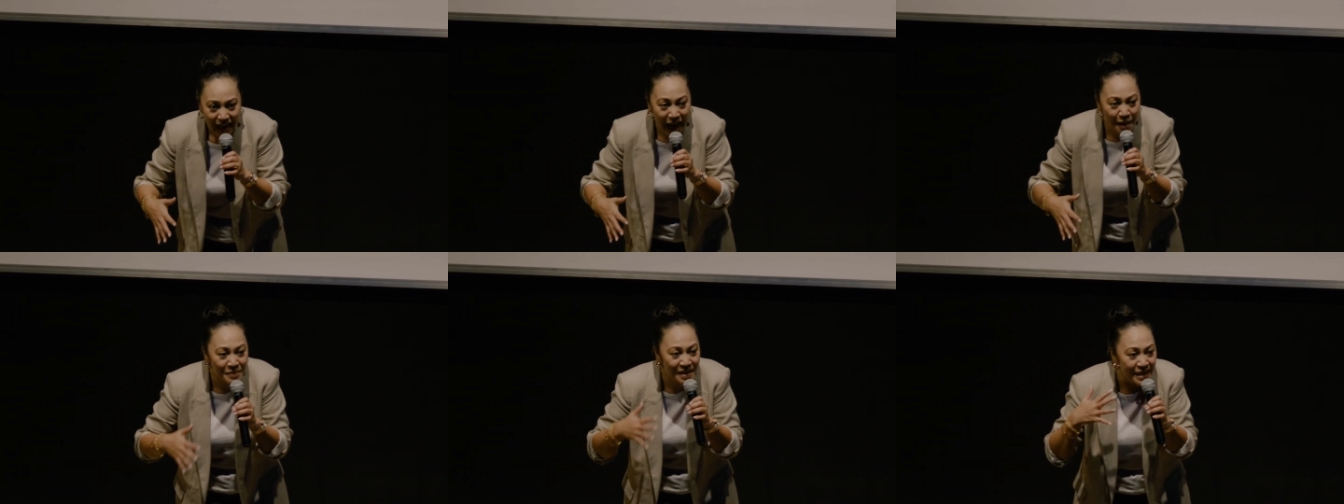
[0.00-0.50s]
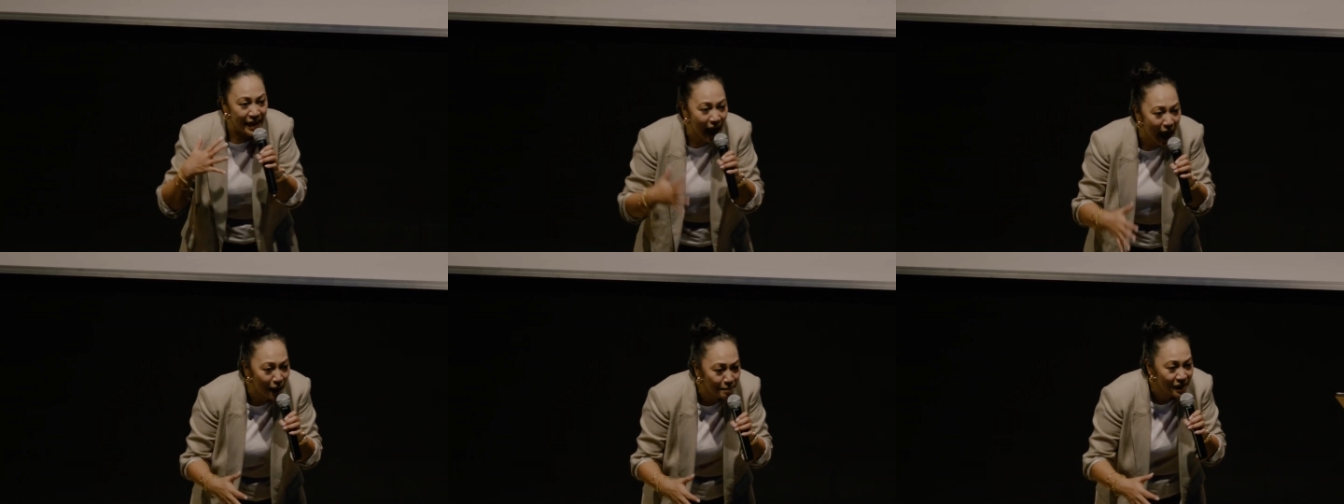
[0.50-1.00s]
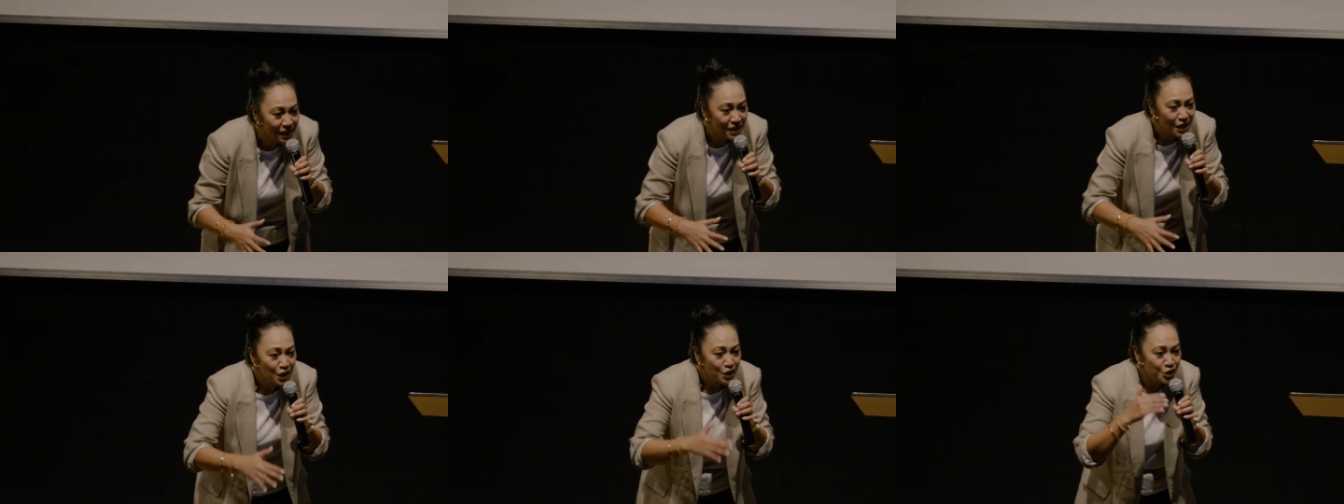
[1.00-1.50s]
I'm numb
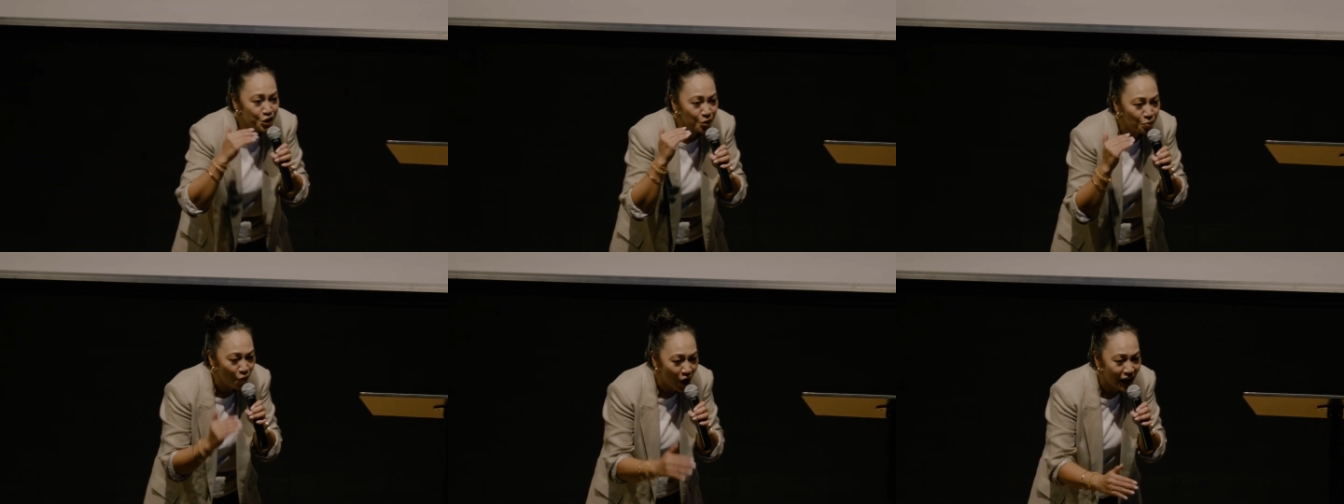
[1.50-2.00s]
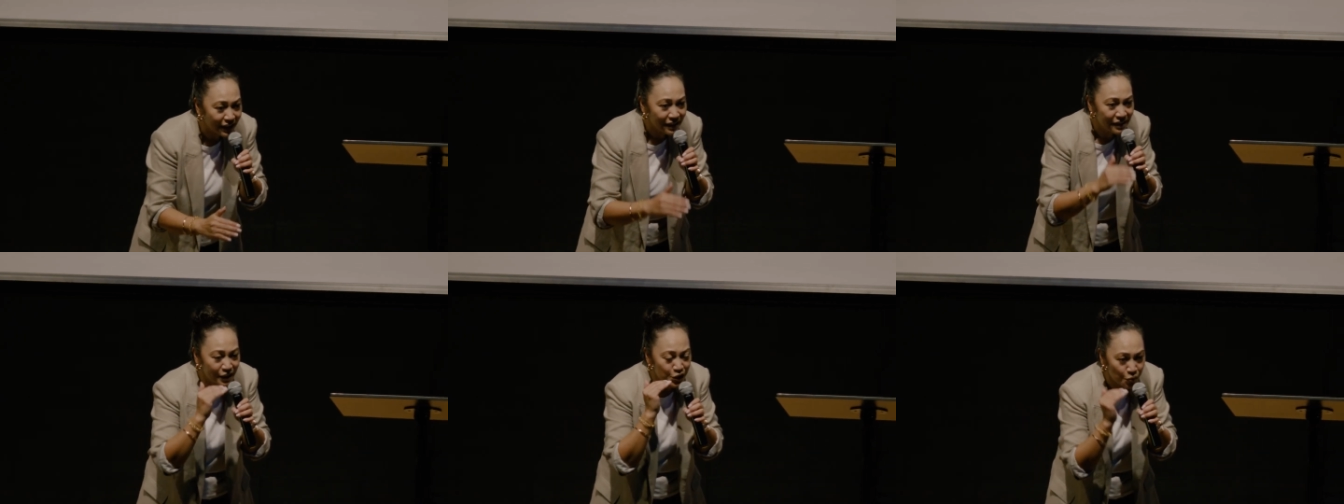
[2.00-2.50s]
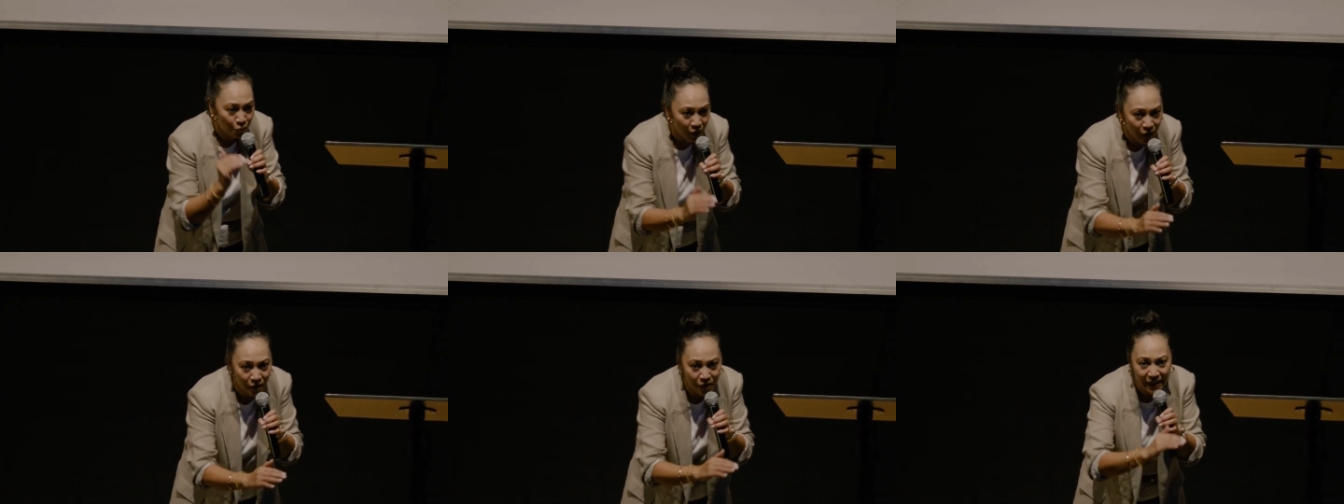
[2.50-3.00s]
to what this
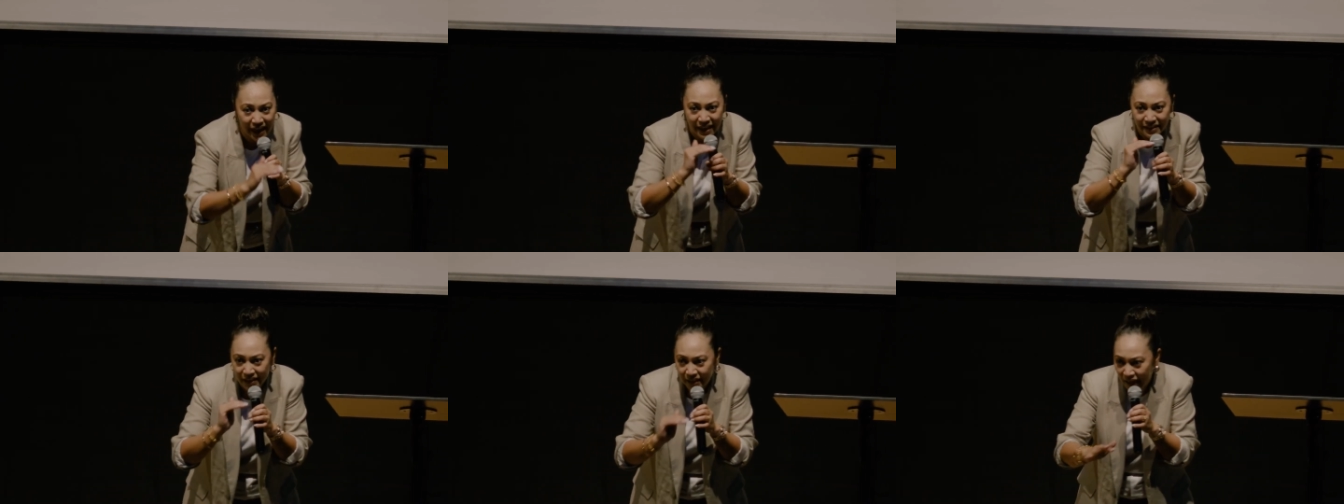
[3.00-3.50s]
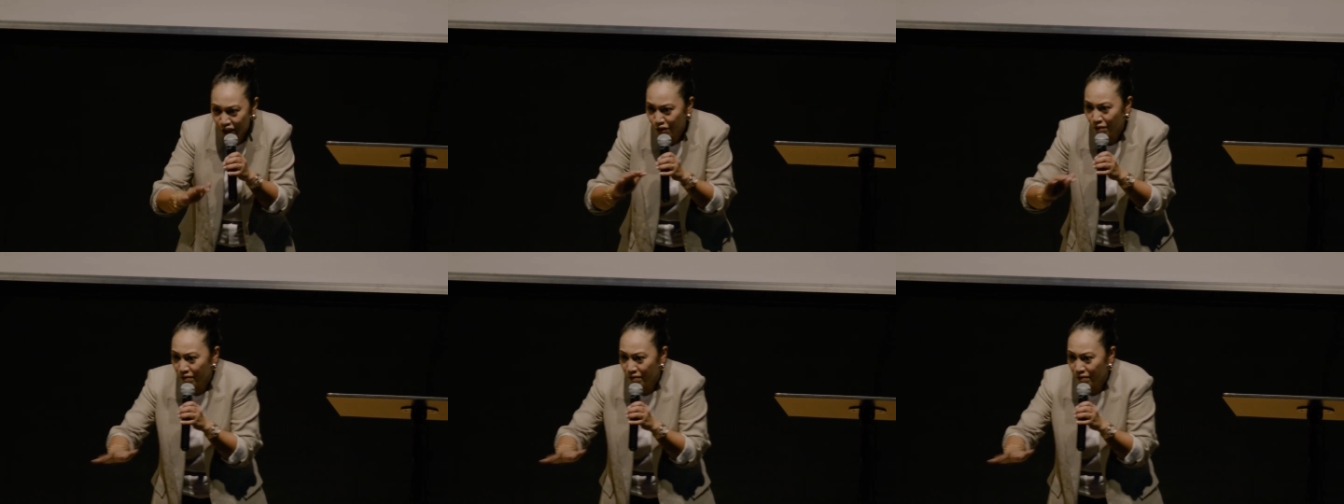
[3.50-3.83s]
world and the natural